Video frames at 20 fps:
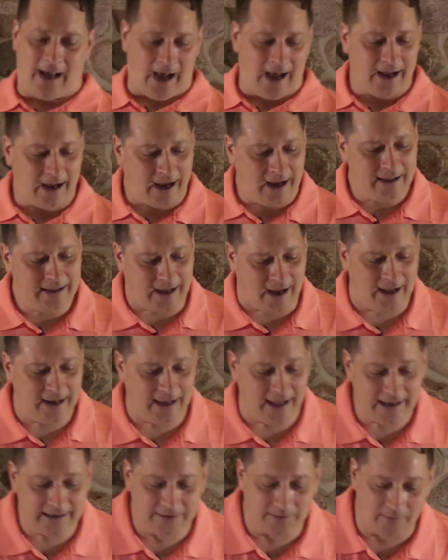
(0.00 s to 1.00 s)
I
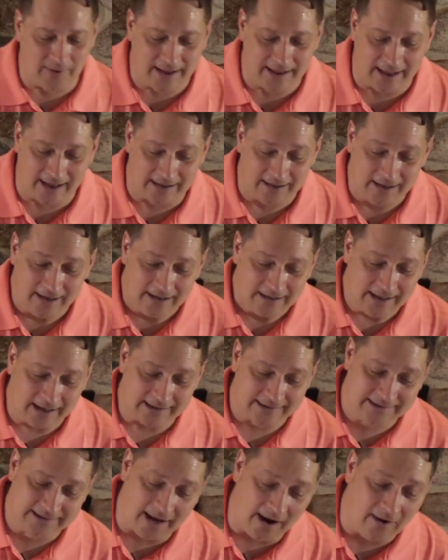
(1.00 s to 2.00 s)
like the way
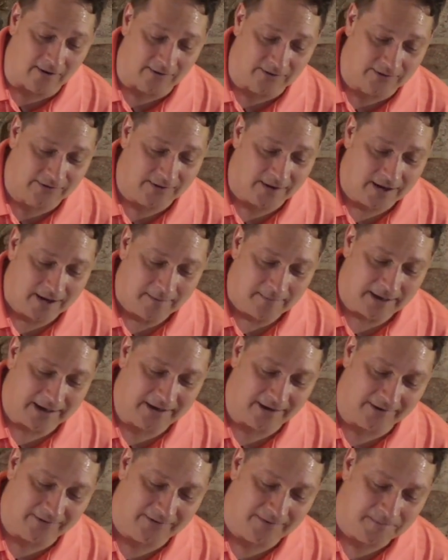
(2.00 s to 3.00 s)
that sounds
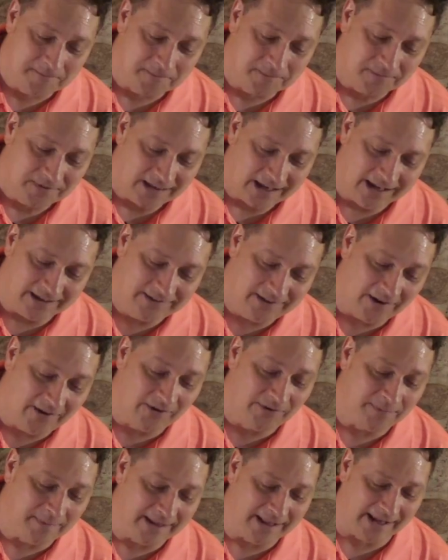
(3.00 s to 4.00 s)
because it
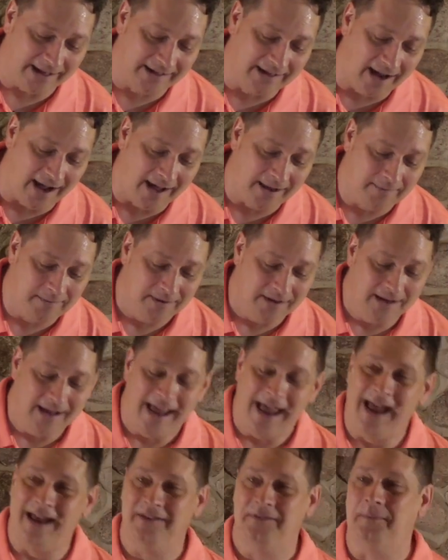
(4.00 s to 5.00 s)
tells me that God
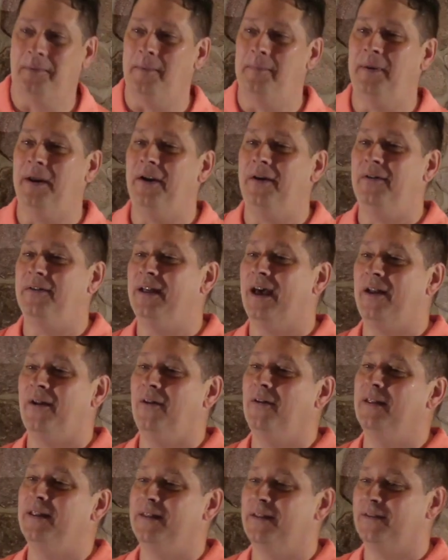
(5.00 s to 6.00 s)
has prepared not
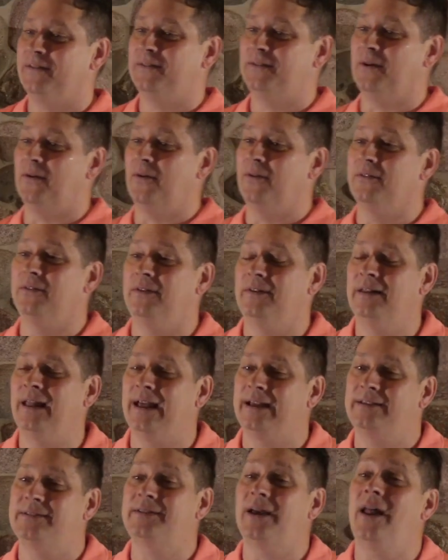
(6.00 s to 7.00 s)
only the stone,
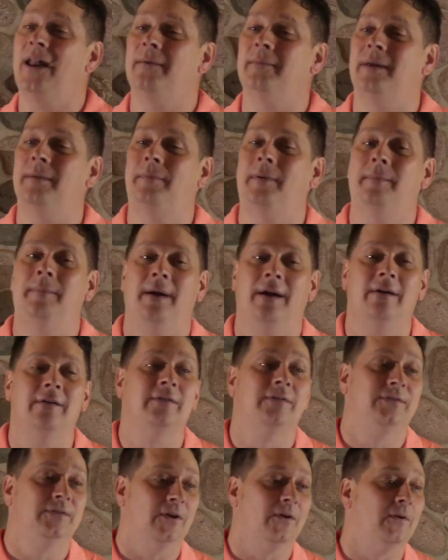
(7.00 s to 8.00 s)
like Solomon prepared
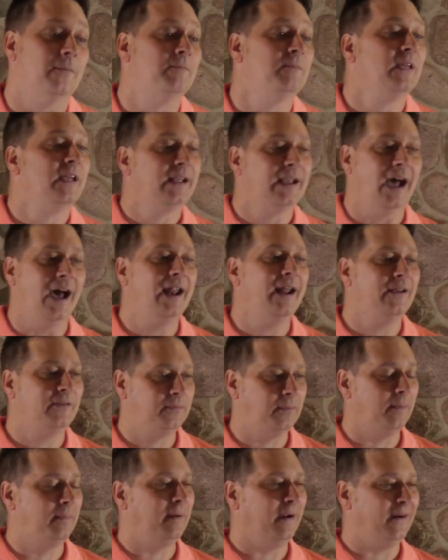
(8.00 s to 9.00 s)
a stone, God has
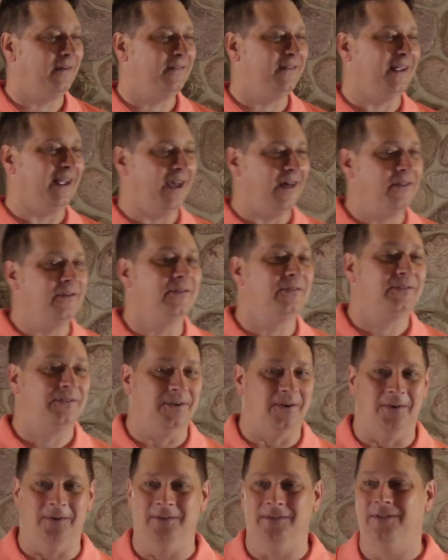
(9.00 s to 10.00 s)
prepared the other
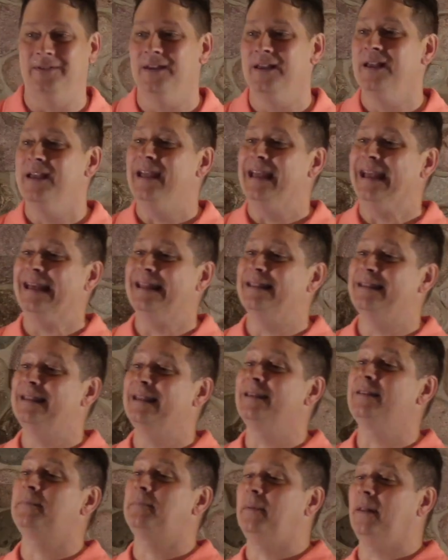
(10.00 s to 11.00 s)
stones in
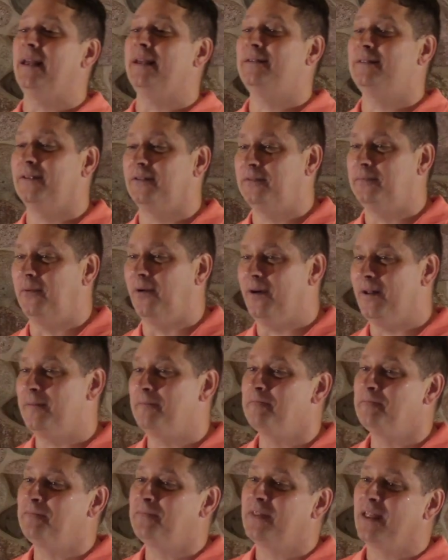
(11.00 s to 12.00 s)
this place this morning.
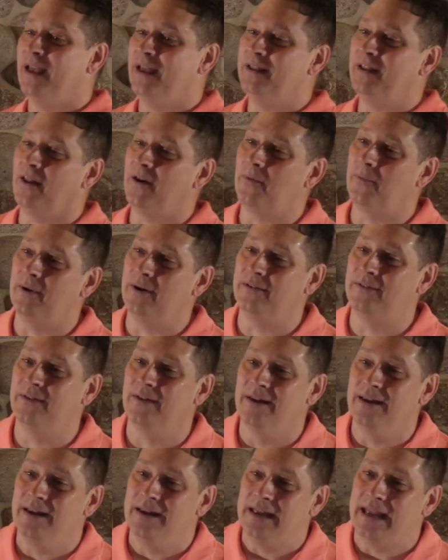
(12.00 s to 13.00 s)
In other words,
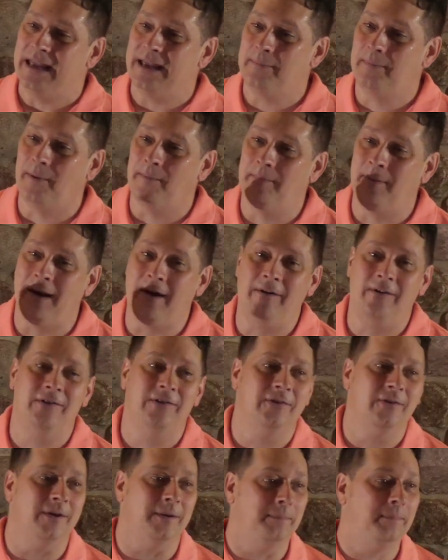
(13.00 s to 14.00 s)
he prepared
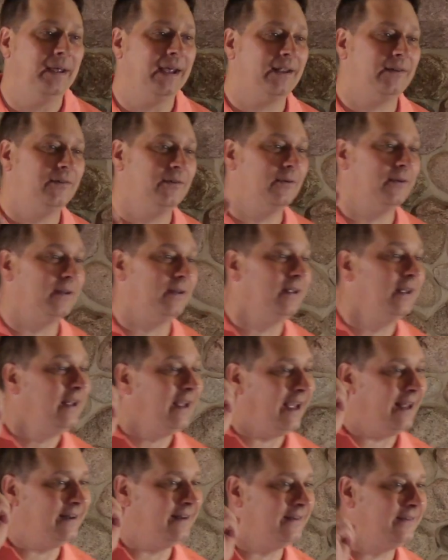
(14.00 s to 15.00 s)
you and picked you
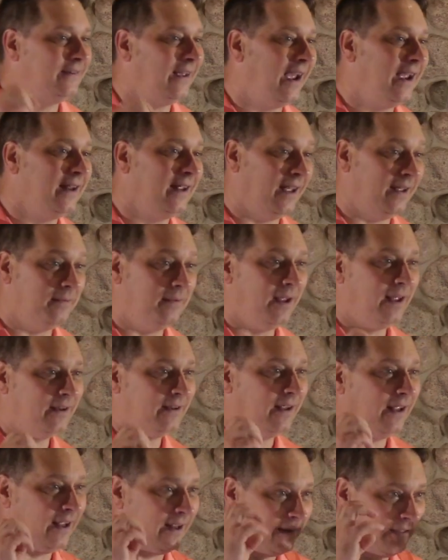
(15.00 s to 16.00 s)
and designed
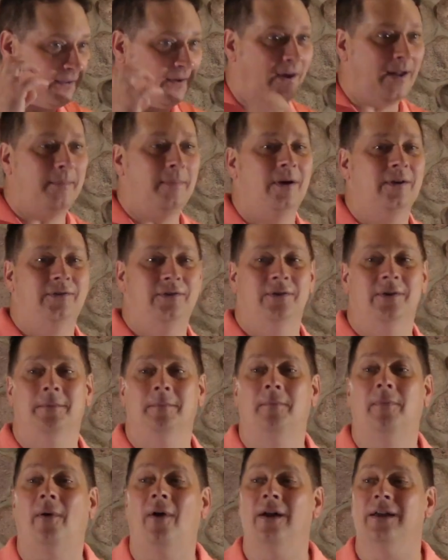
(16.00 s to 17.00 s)
and thought about you
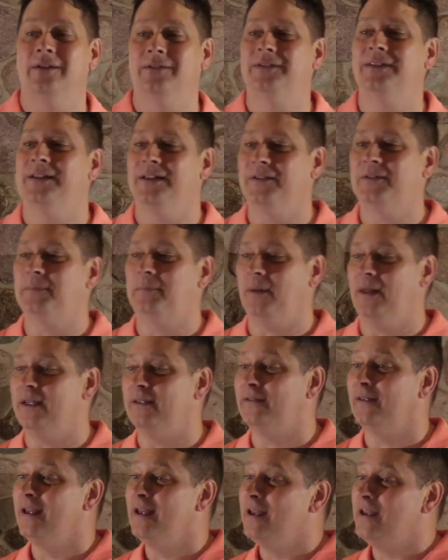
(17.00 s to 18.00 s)
and brought you to this
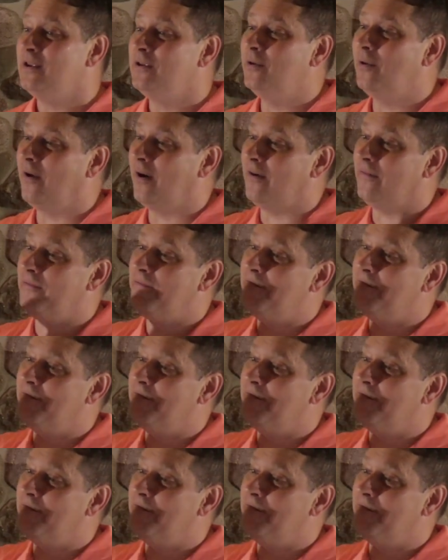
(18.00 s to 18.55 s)
place. You are